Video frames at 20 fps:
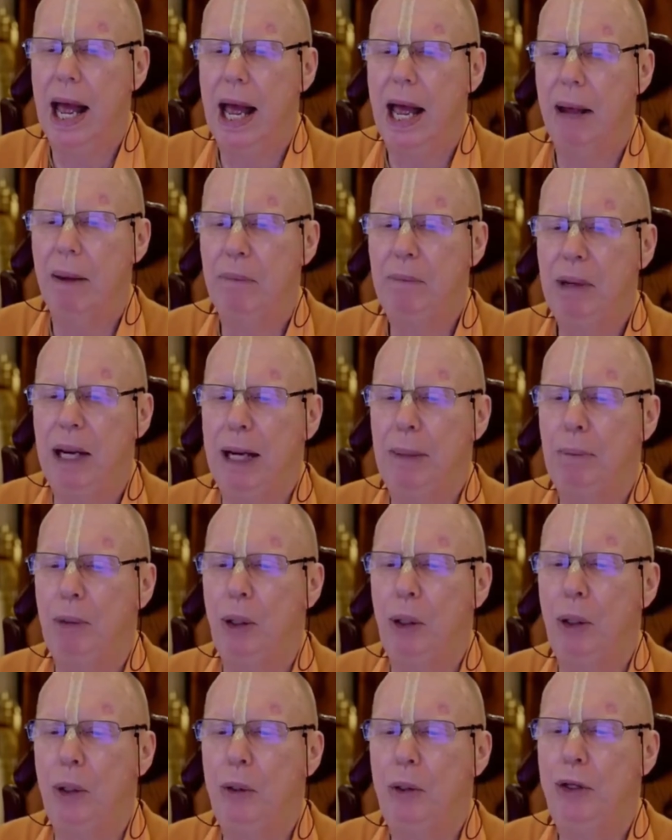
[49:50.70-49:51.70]

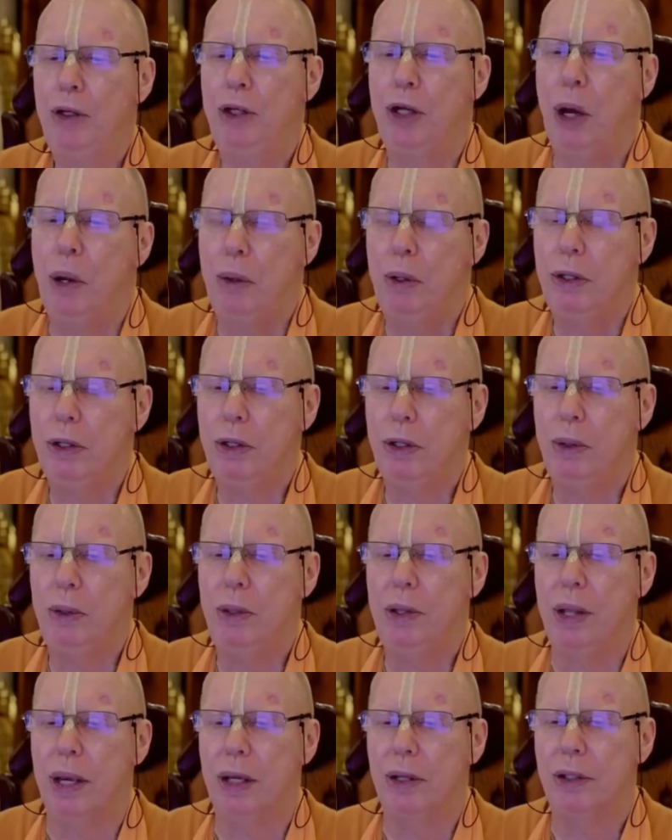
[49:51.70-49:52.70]
people who don't do
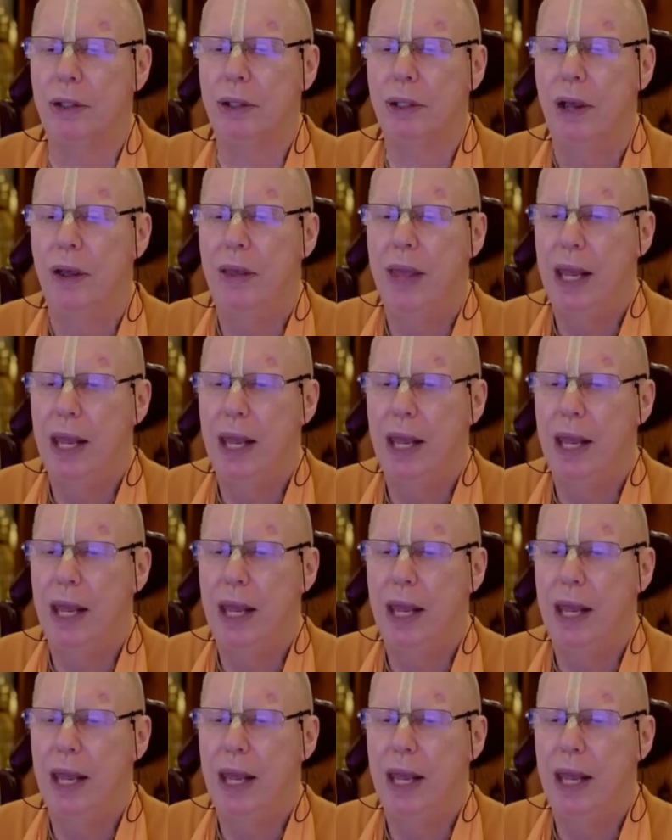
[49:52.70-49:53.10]
this,